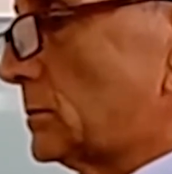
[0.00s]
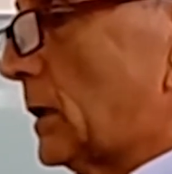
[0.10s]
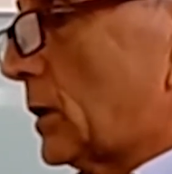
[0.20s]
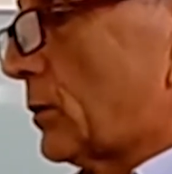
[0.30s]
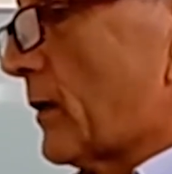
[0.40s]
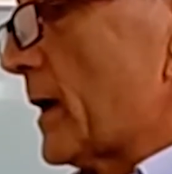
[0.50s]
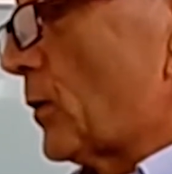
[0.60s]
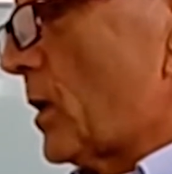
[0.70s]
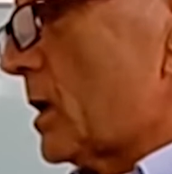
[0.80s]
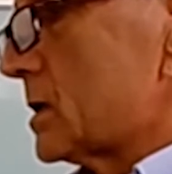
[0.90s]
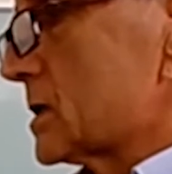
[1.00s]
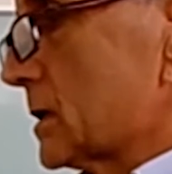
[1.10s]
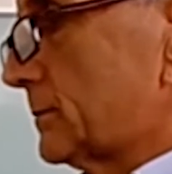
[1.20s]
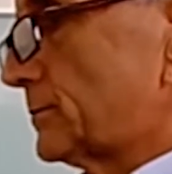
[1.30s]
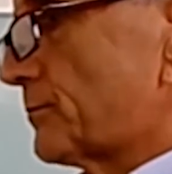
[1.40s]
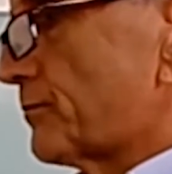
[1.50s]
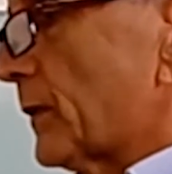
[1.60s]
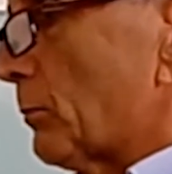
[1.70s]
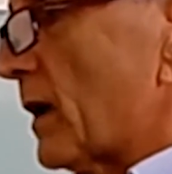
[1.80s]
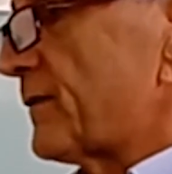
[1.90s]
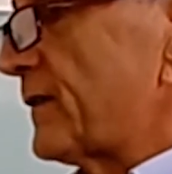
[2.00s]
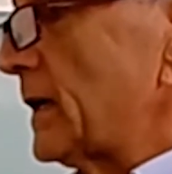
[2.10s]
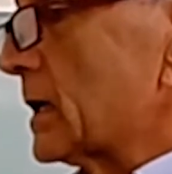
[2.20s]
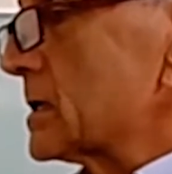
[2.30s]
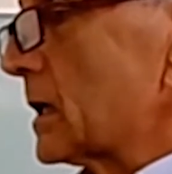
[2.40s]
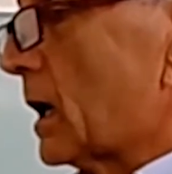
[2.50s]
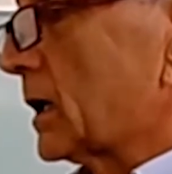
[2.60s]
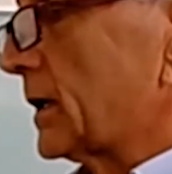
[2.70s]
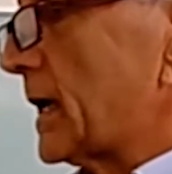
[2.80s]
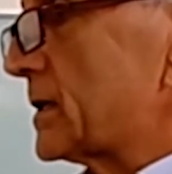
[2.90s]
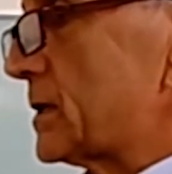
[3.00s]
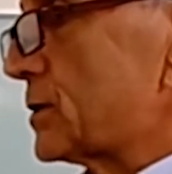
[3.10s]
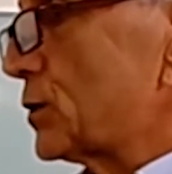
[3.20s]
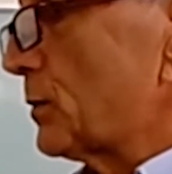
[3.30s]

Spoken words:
correct words. My fingers are connected to